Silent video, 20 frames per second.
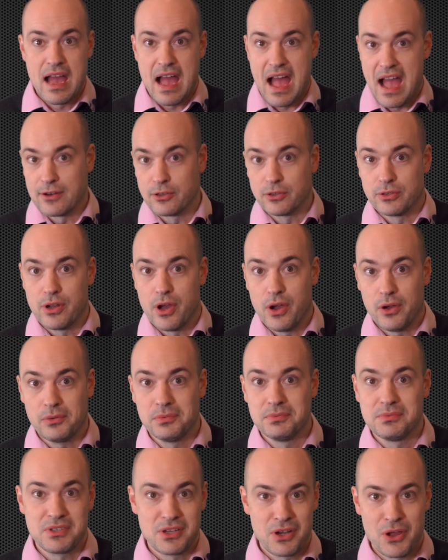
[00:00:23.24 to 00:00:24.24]
I don't
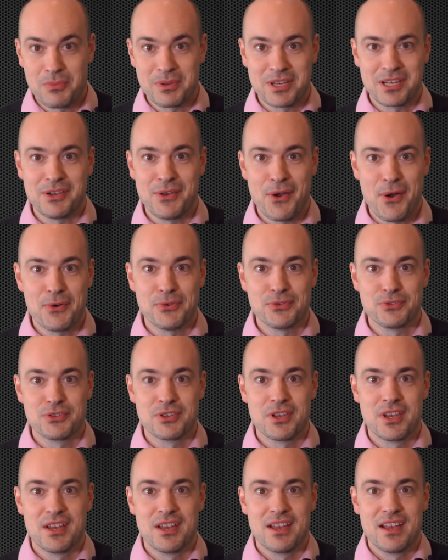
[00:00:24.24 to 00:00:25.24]
know. Nobody
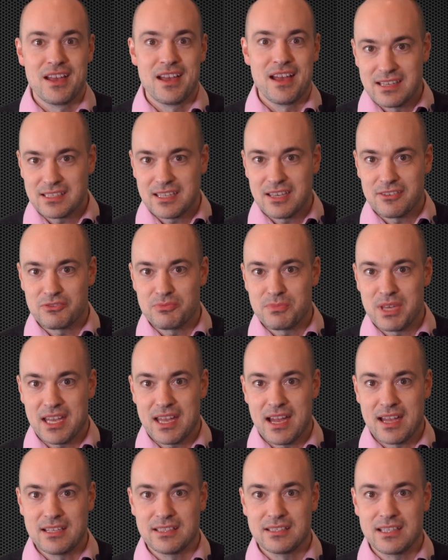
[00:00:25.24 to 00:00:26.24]
knows. And this gives me a
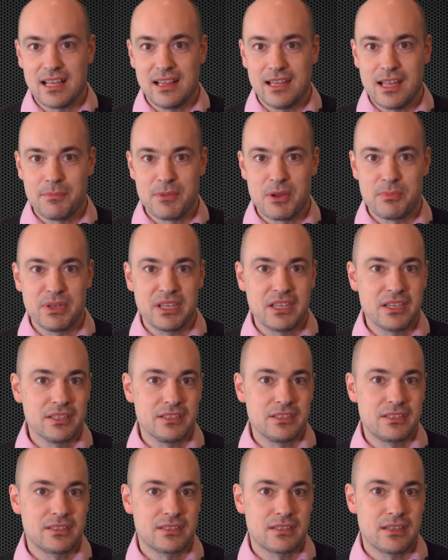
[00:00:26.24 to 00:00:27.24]
kind of dilemma
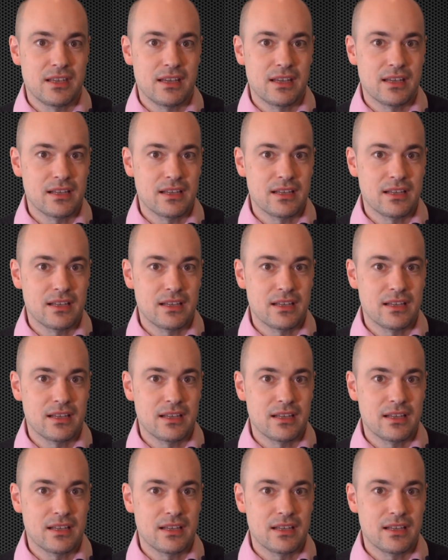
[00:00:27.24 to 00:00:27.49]
because